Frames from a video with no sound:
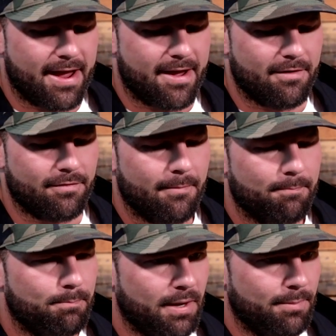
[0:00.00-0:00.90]
to have
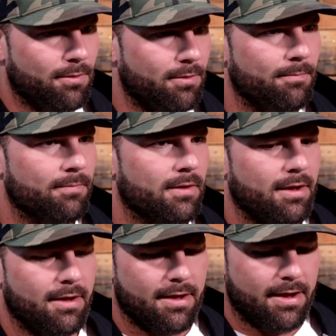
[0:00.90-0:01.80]
people
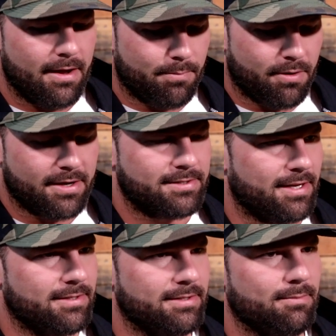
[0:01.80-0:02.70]
and
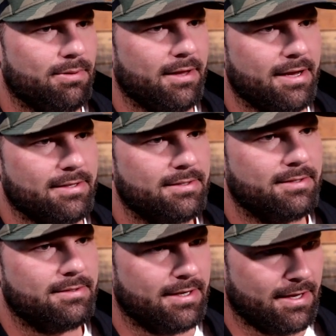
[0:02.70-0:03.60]
processes in place
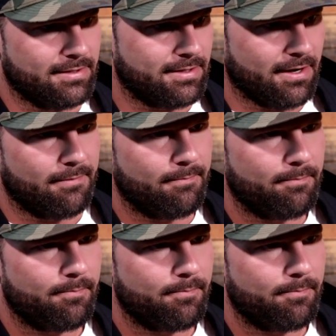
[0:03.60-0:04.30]
to get us there.